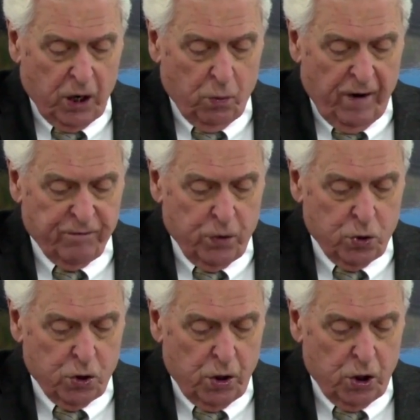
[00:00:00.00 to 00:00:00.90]

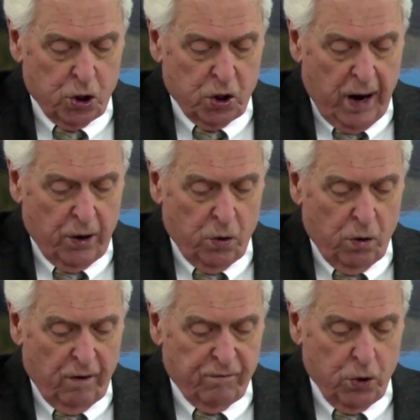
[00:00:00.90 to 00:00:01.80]
refuge in the shadow
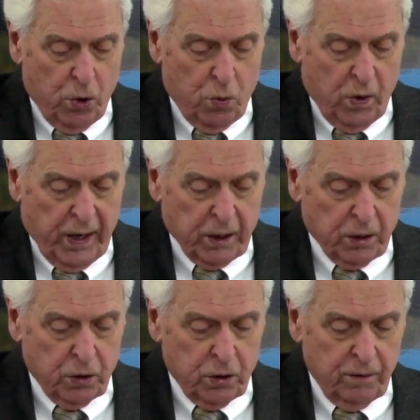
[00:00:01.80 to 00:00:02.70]
of your
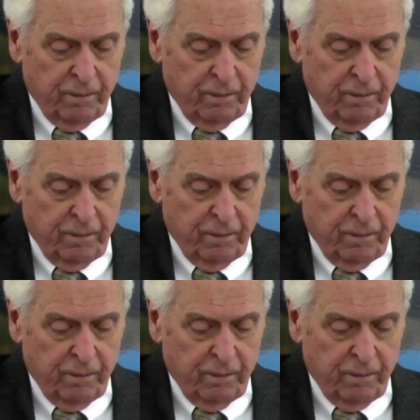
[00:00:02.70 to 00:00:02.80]
wings.